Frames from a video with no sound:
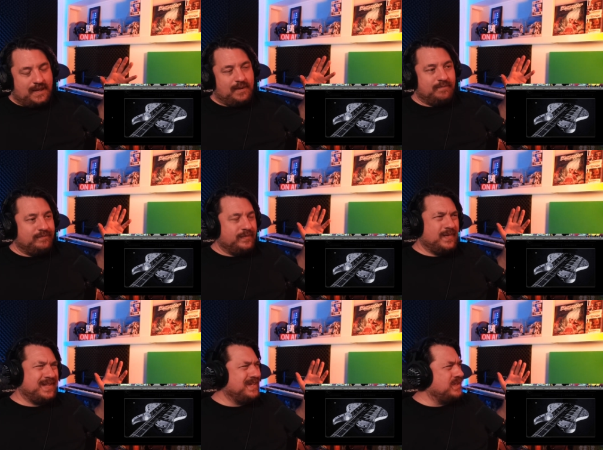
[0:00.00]
Um,
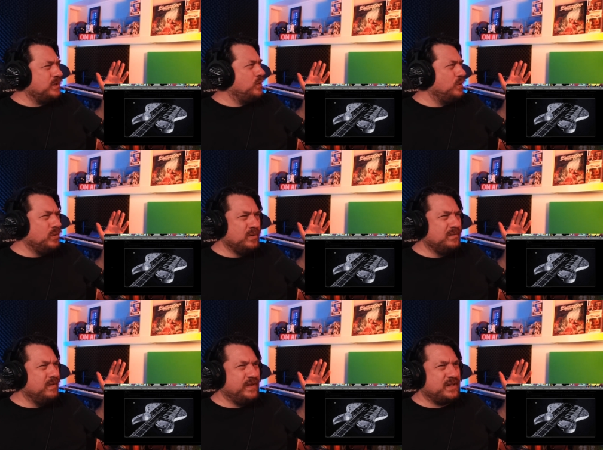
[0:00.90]
I think it's a
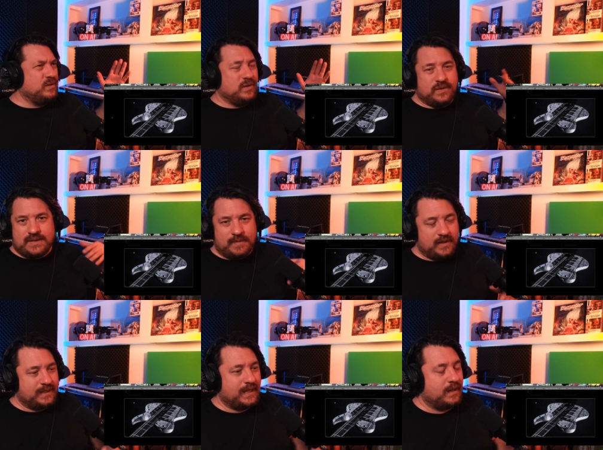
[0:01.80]
Korg effects unit or
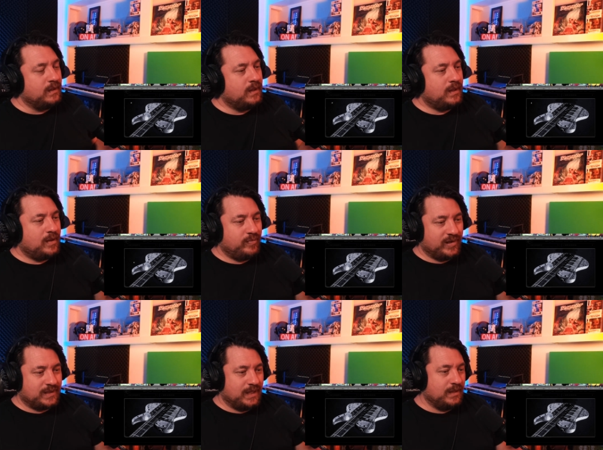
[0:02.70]
something like that
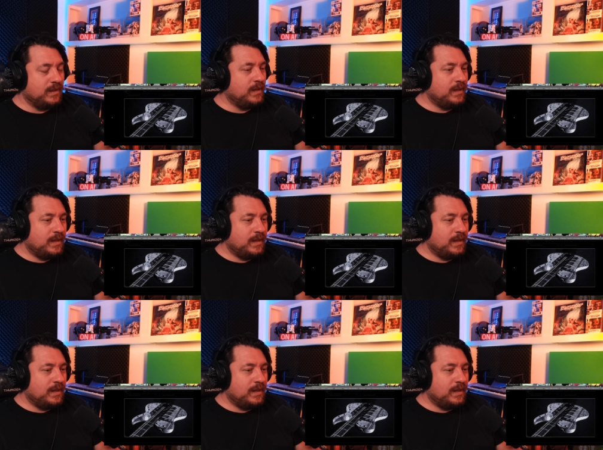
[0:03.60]
built in.